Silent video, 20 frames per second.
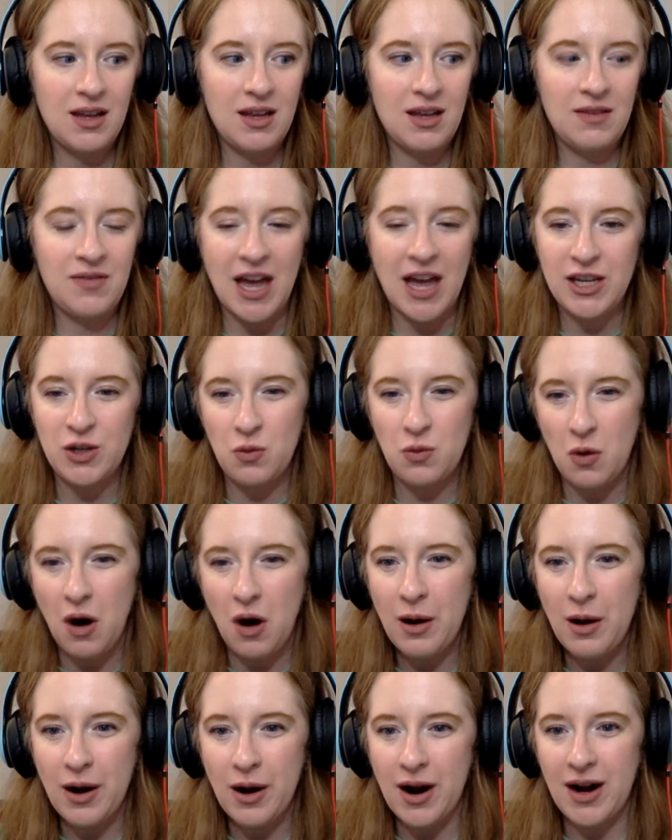that you
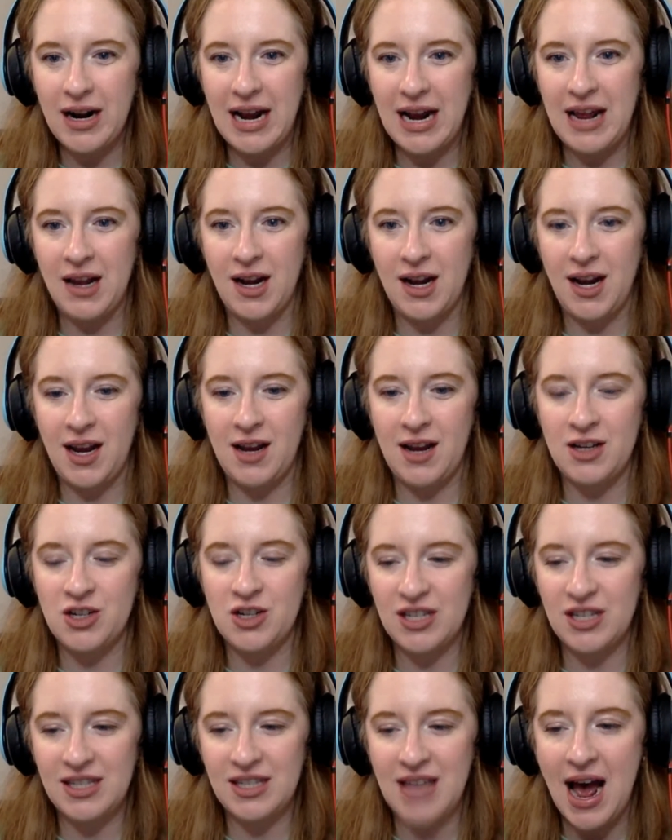are in
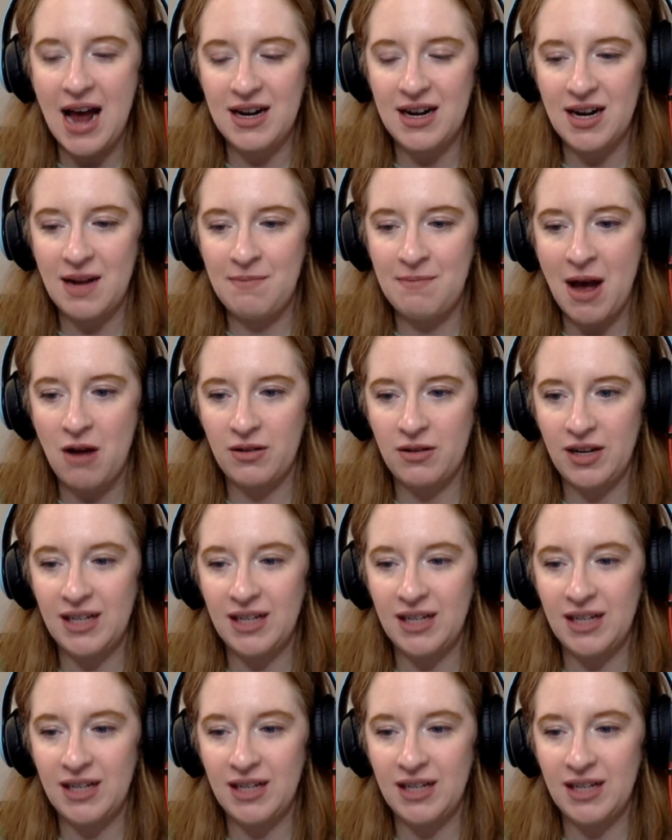just that amount?